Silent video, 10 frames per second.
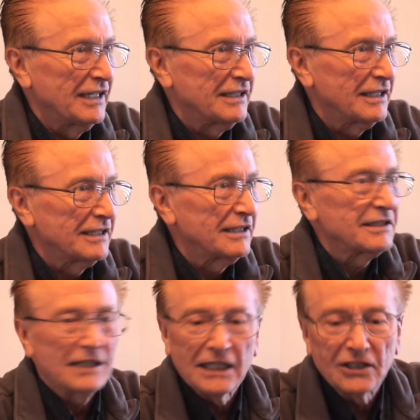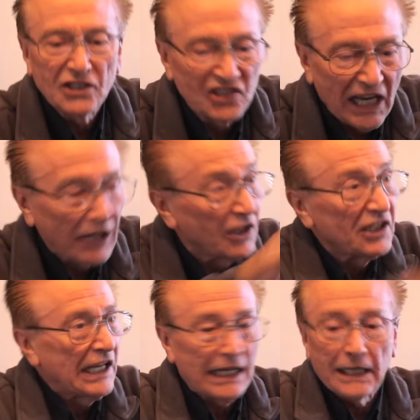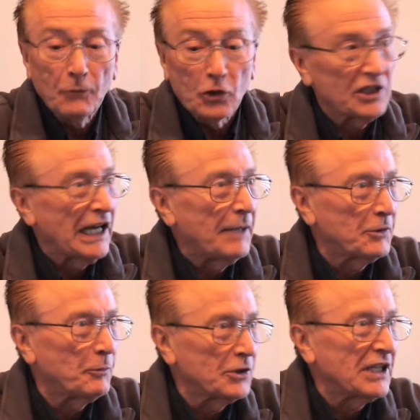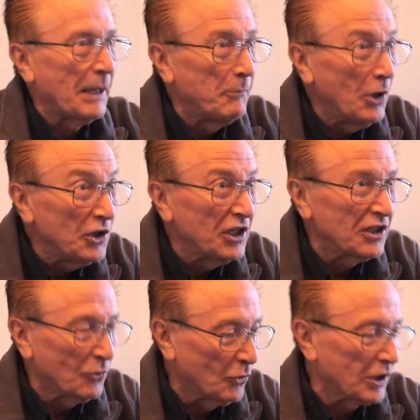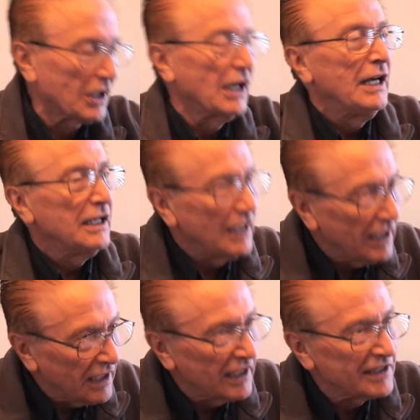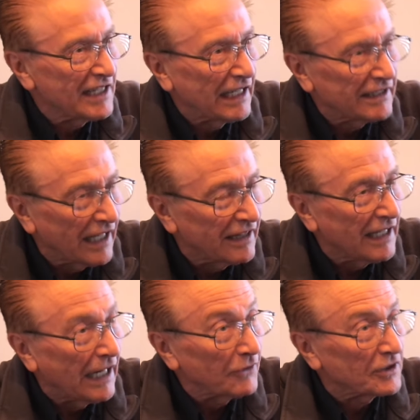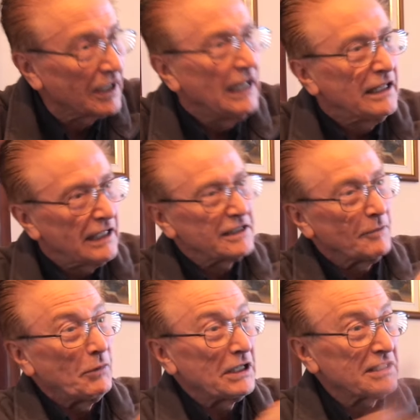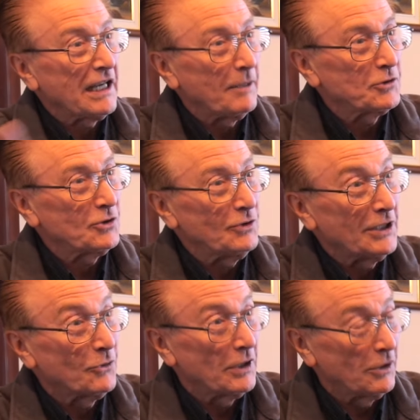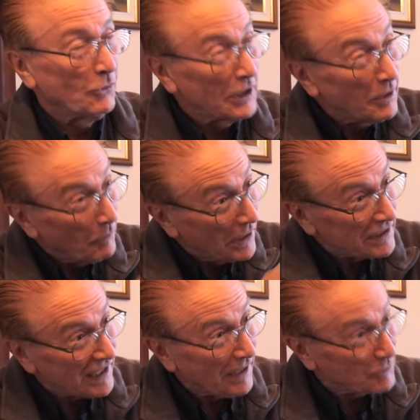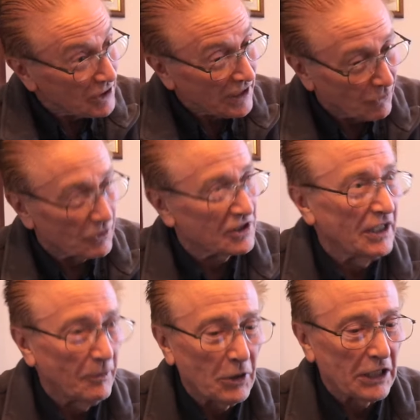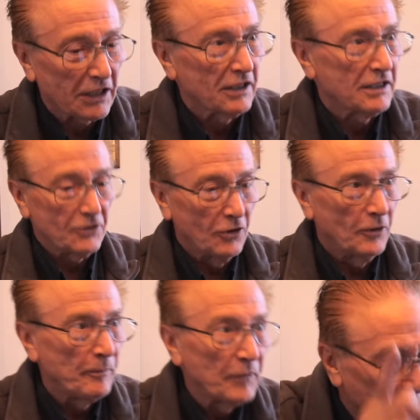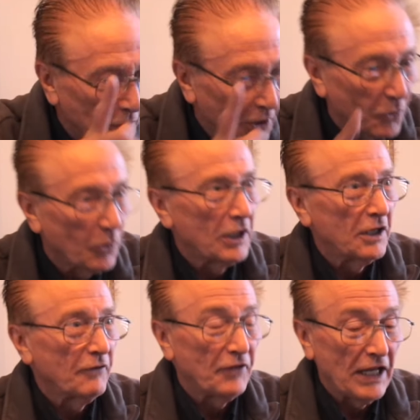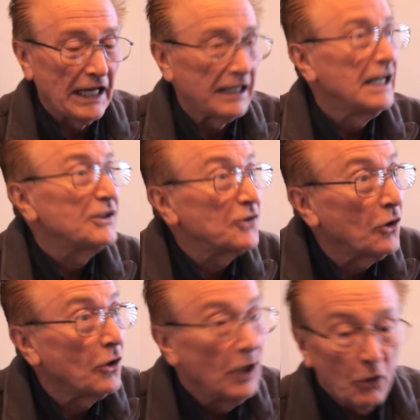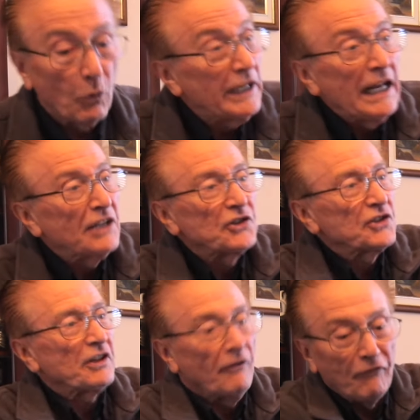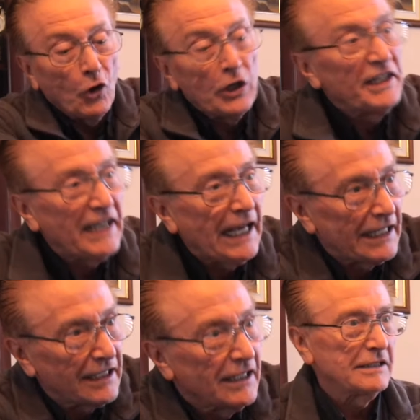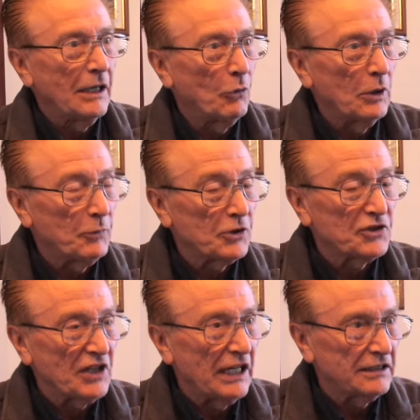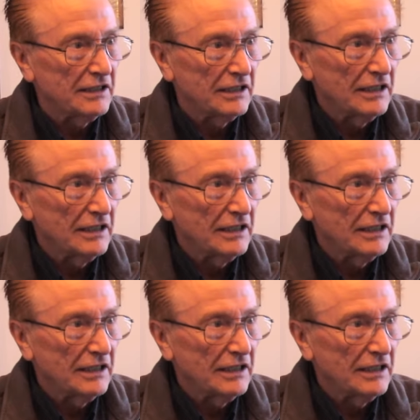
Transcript: He's not going to take any more time to put that $1 million to work than he is that 10,000. That's the best kept secret, one of the best kept secrets in the market. So be aware of that. So why not just avoid that 1%?